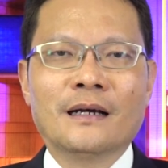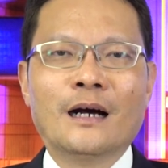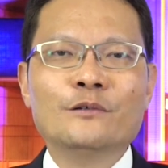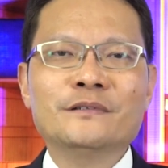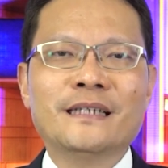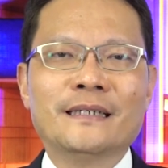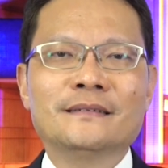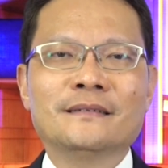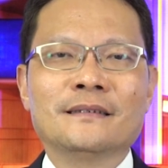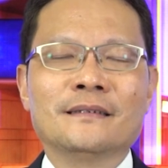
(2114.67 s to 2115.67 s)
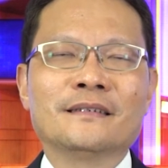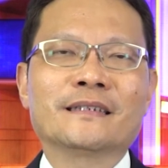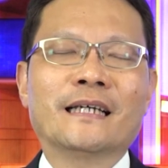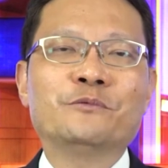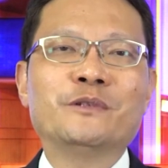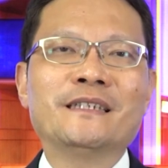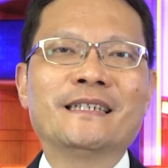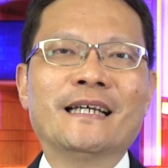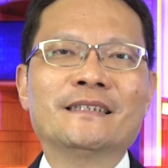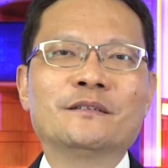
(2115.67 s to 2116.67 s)
How then can we
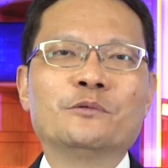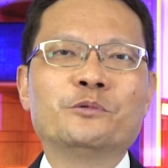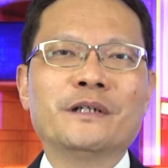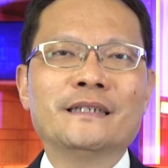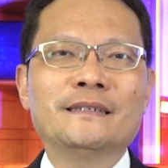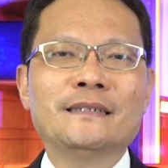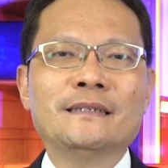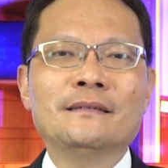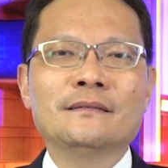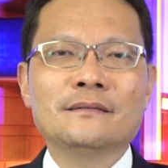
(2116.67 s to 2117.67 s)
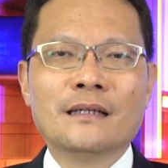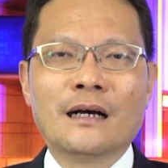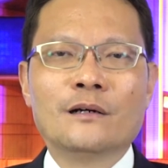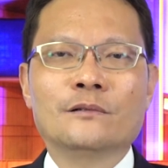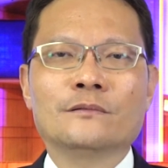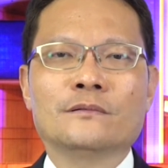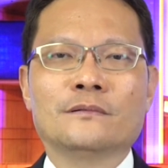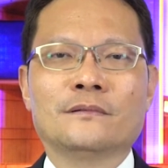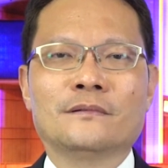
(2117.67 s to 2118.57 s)
get ready now?